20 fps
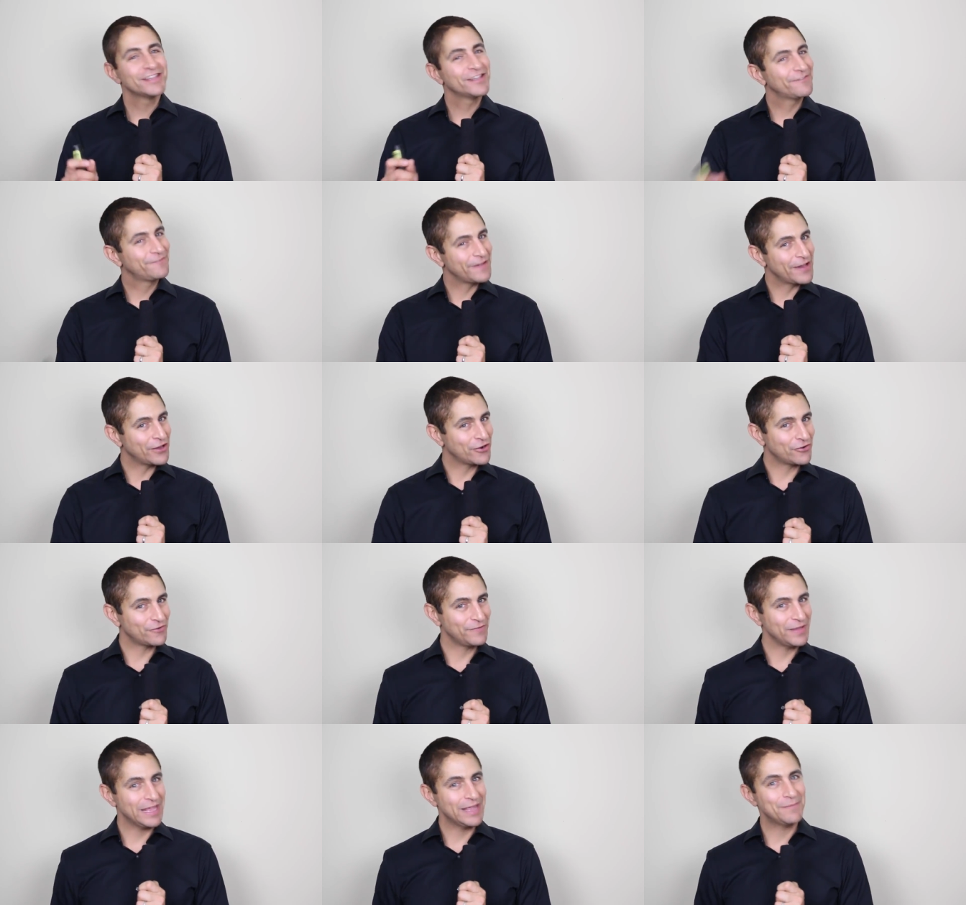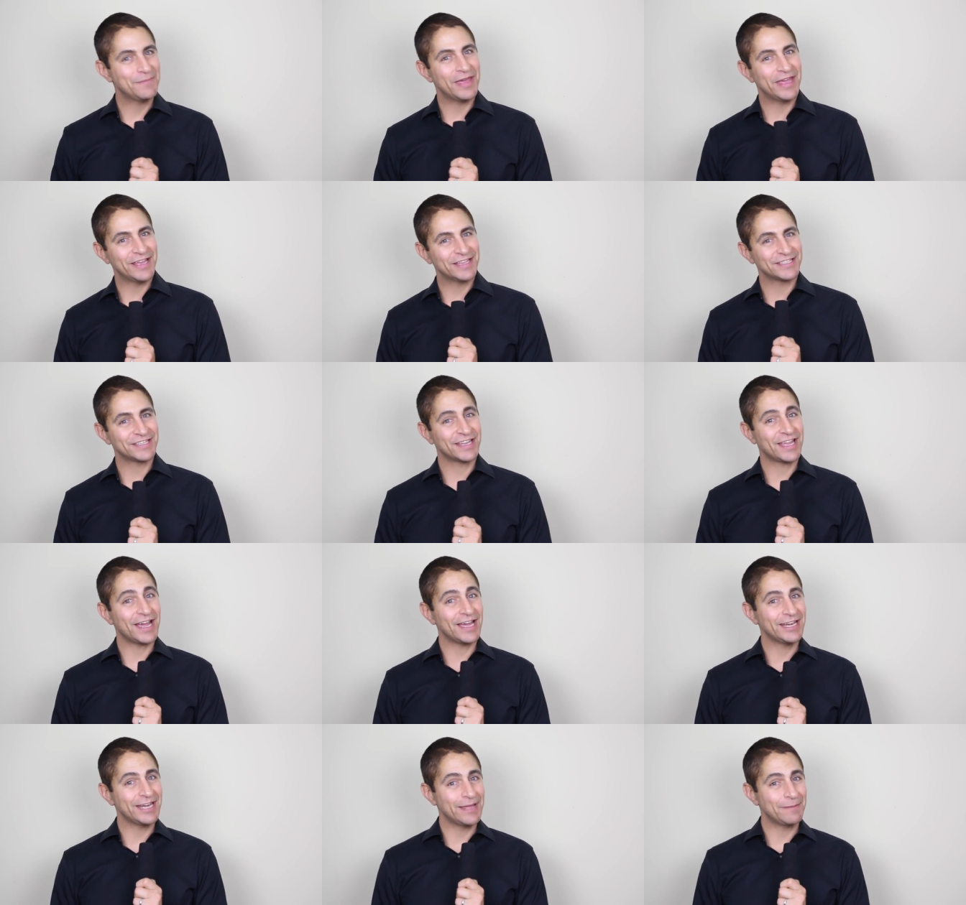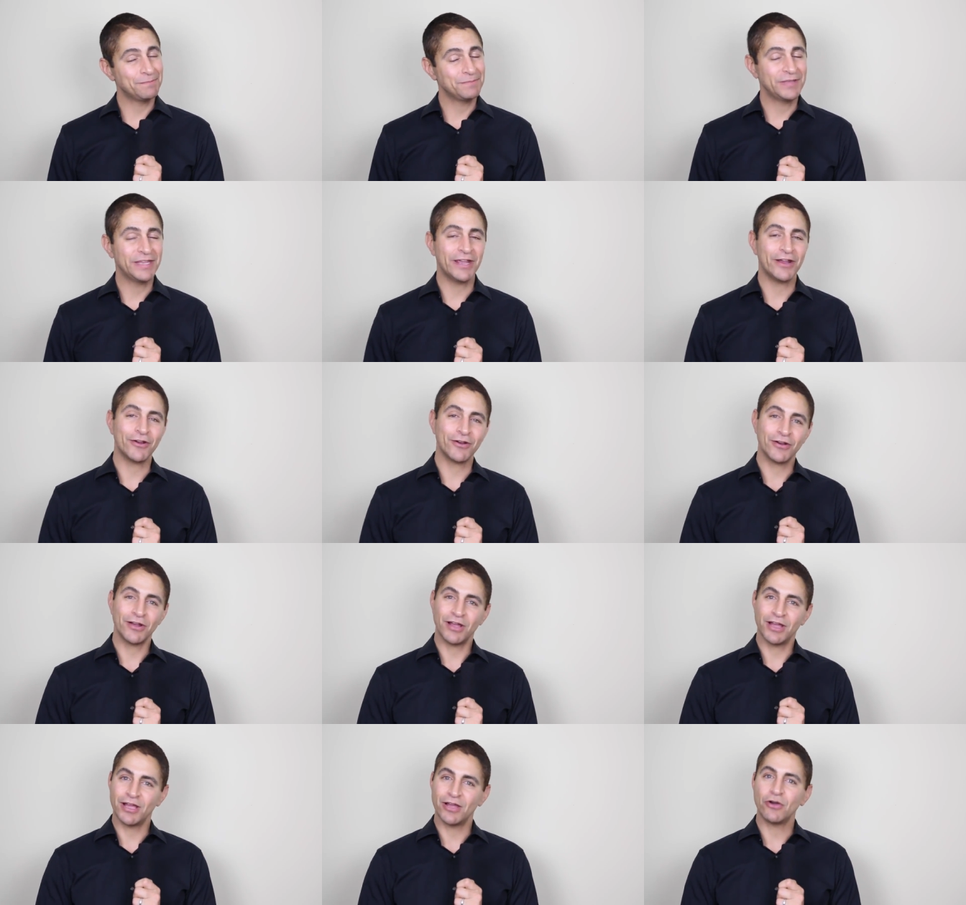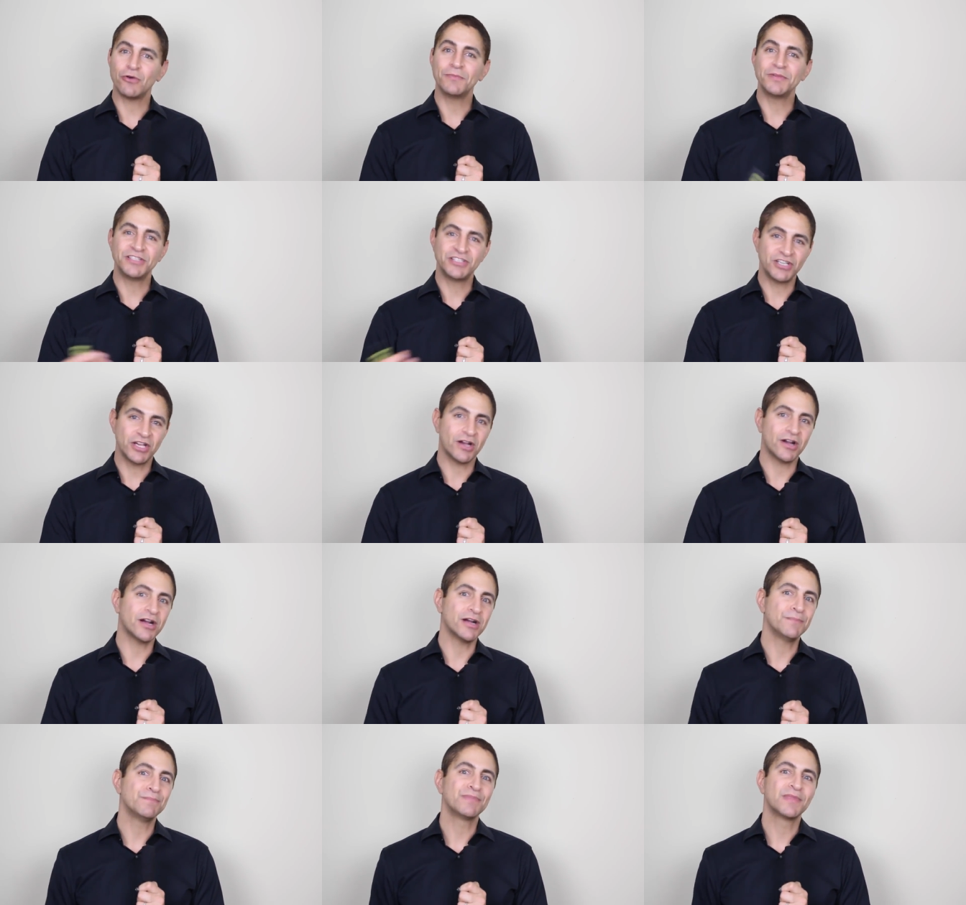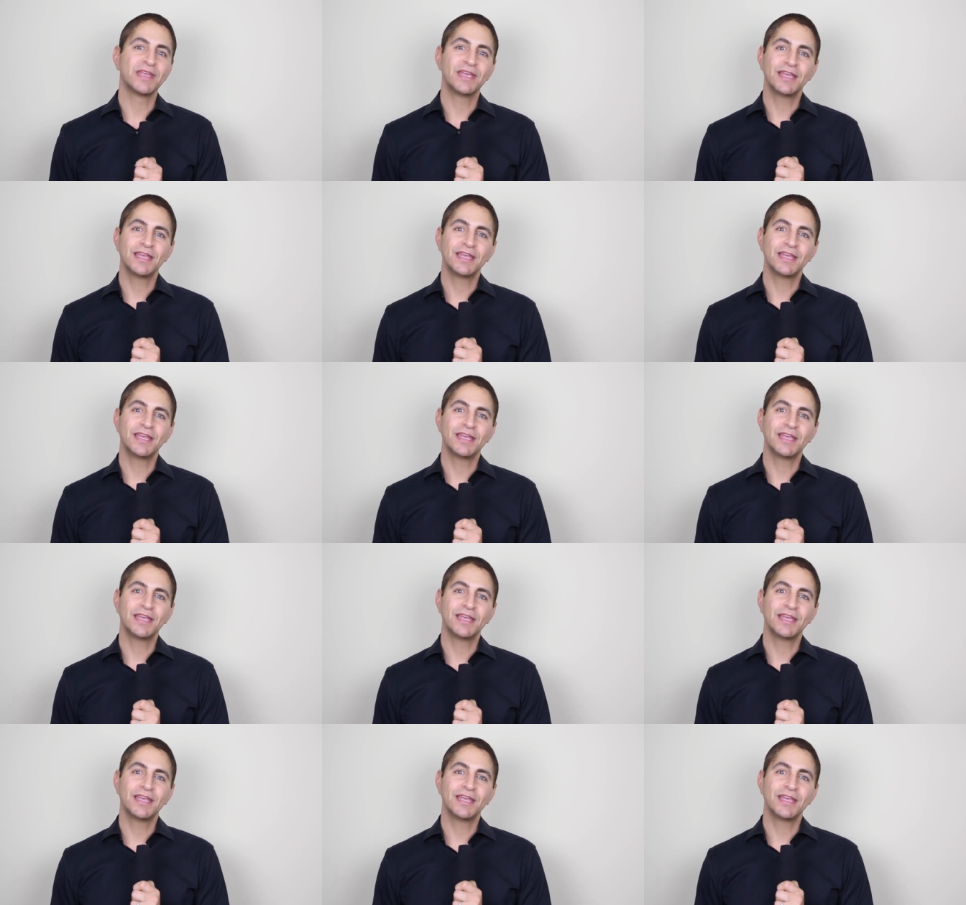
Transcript: The founder of eBay is a guy named Pierre Omidyar,